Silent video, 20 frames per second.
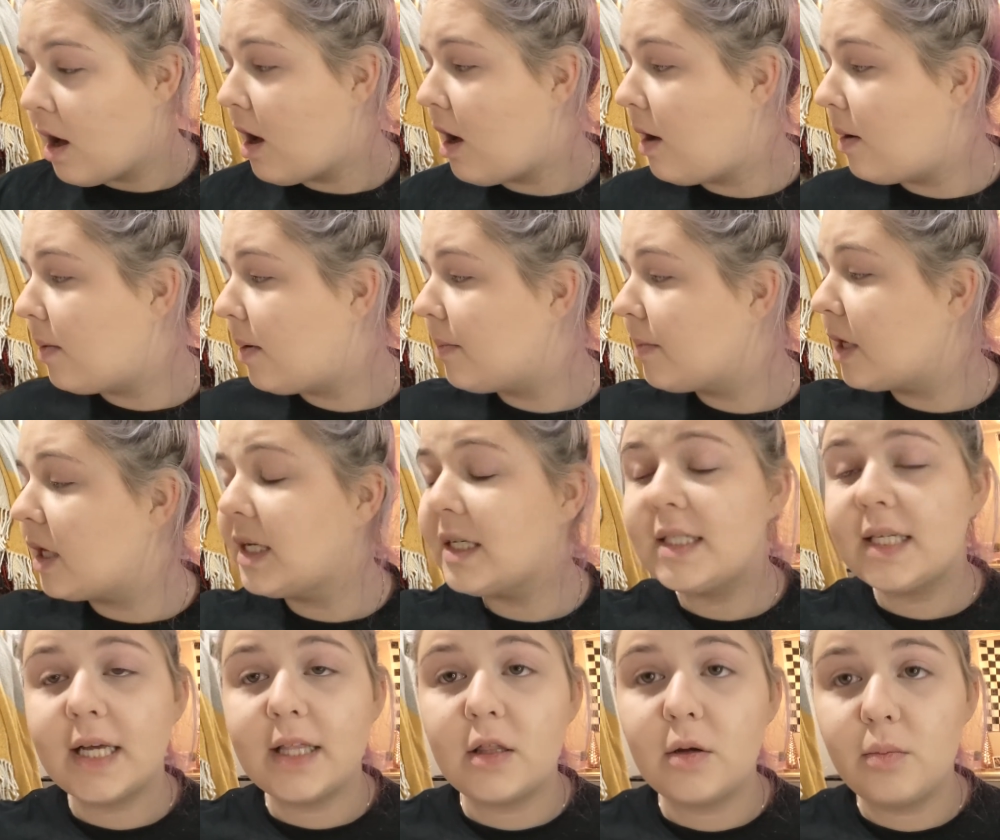I'm gonna
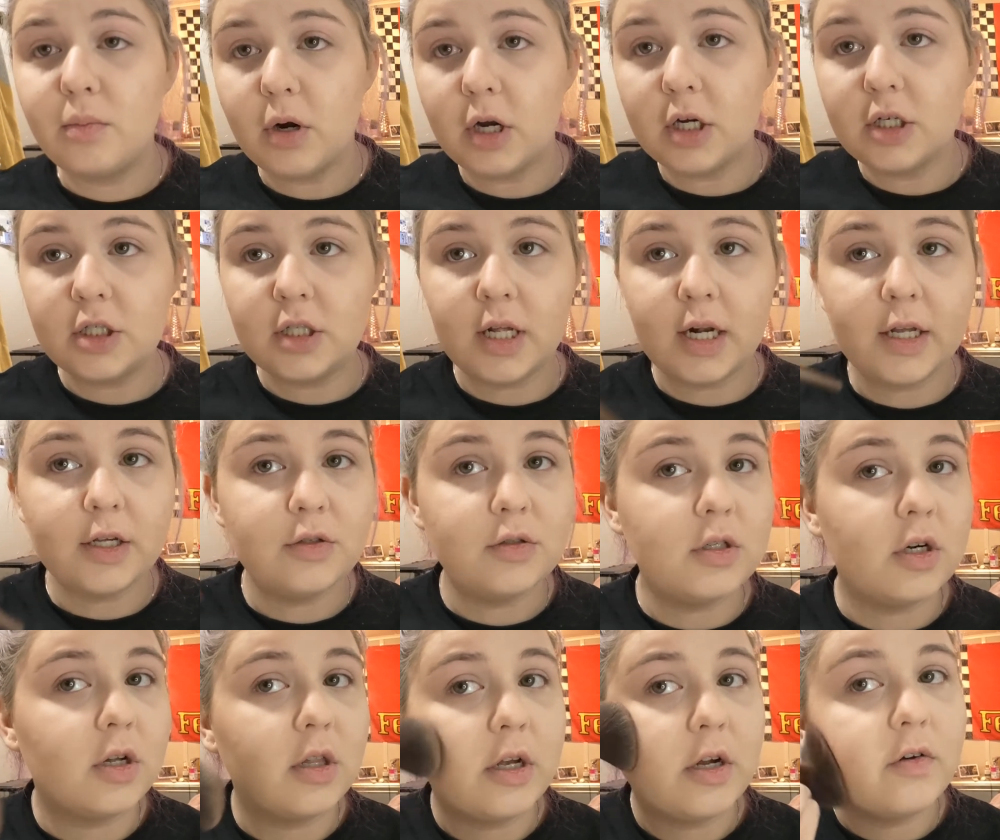take the brush that I used
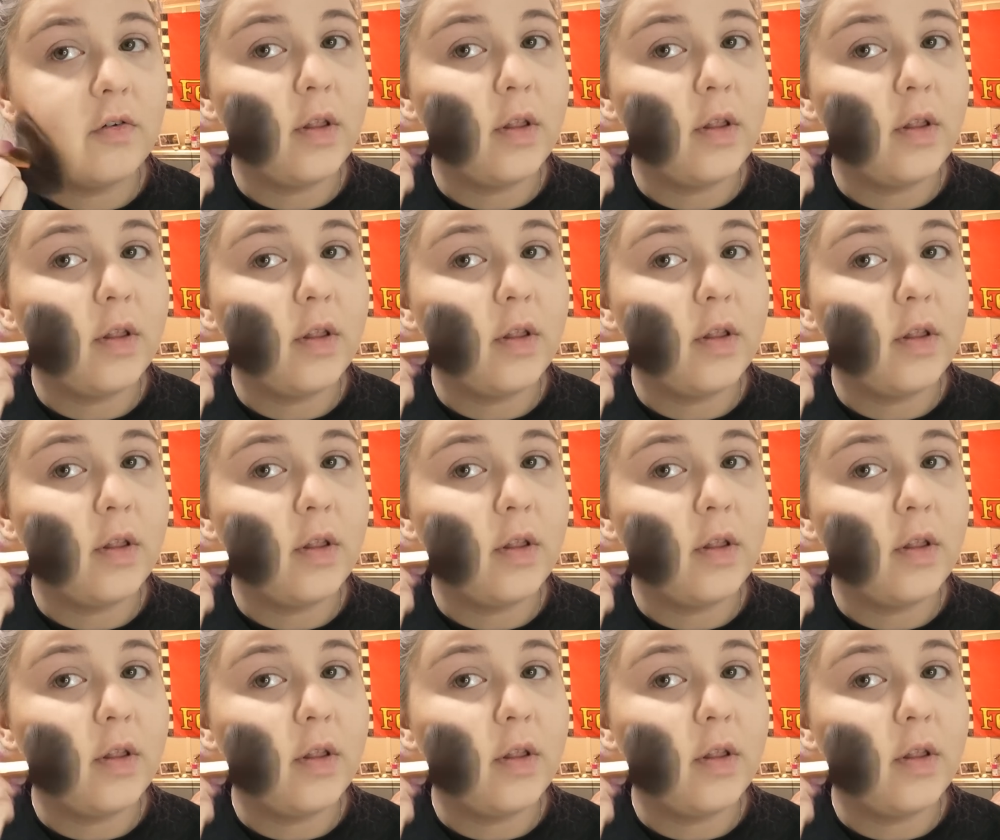earlier